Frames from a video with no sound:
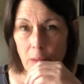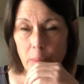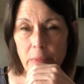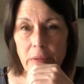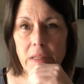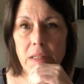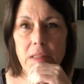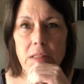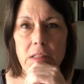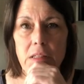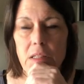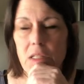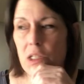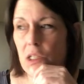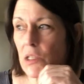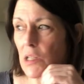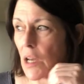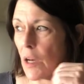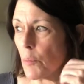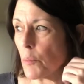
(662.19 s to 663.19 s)
because it's
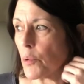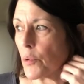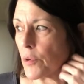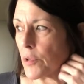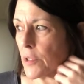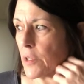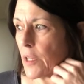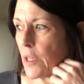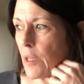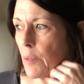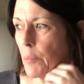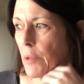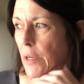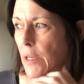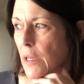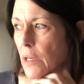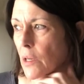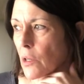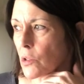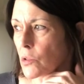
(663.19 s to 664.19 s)
just not important to
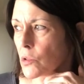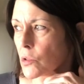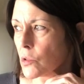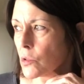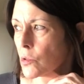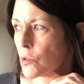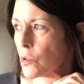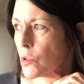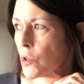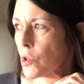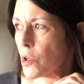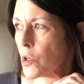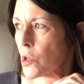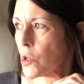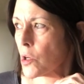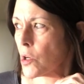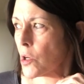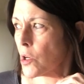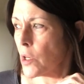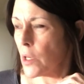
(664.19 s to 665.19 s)
anybody else.
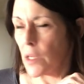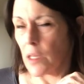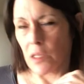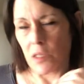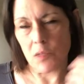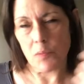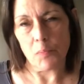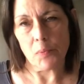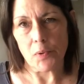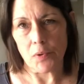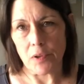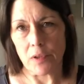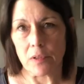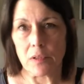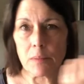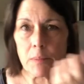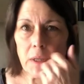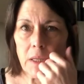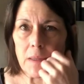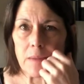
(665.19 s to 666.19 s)
It is important
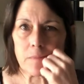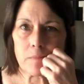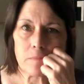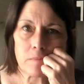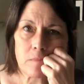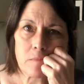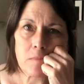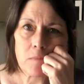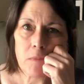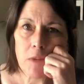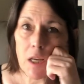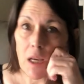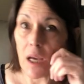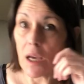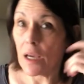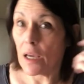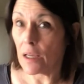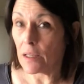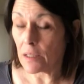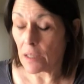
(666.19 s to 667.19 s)
to me,
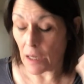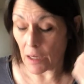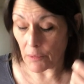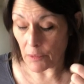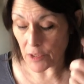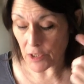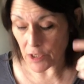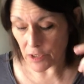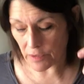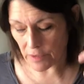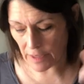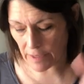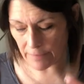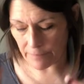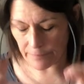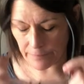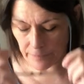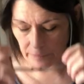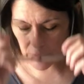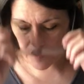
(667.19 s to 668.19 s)
and I want to share that.
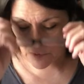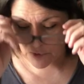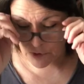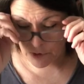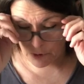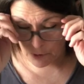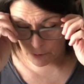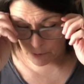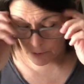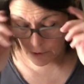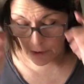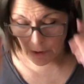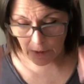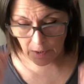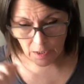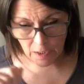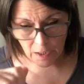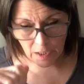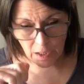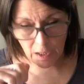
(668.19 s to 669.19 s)
So.
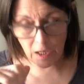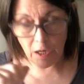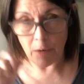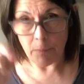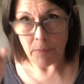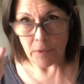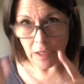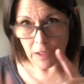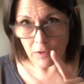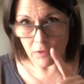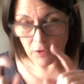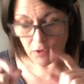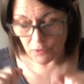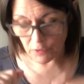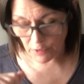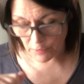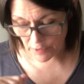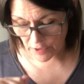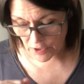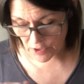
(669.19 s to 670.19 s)
Um, not only do
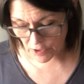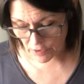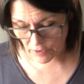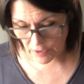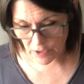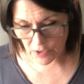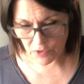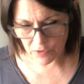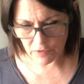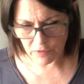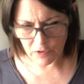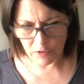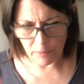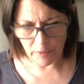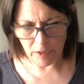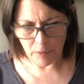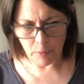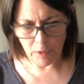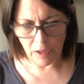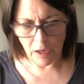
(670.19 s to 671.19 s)
I want to share the history of soap
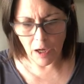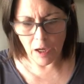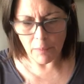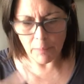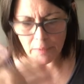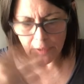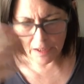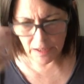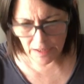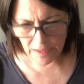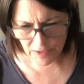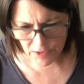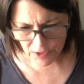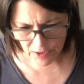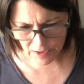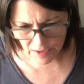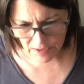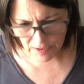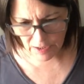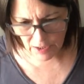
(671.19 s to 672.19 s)
making, but I'm going to get to
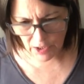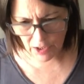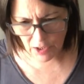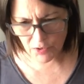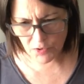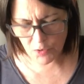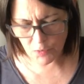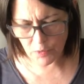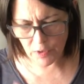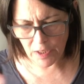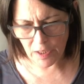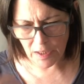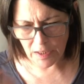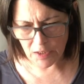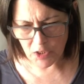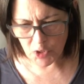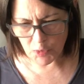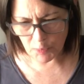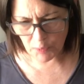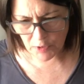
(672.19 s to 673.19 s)
this. I also want to
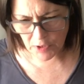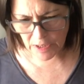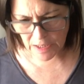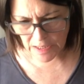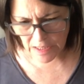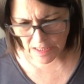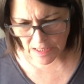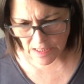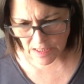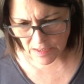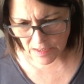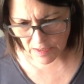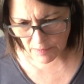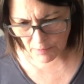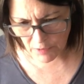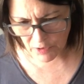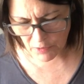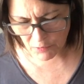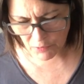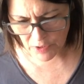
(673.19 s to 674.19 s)
explain some
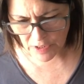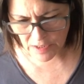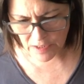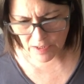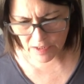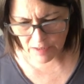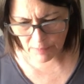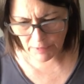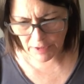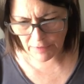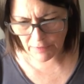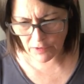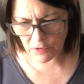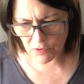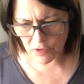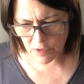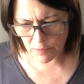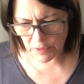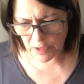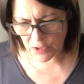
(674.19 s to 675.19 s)
of the reasons. I'm giving you
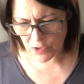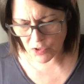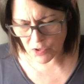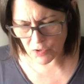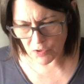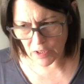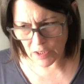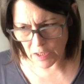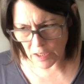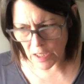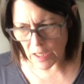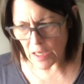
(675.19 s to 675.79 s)
some history,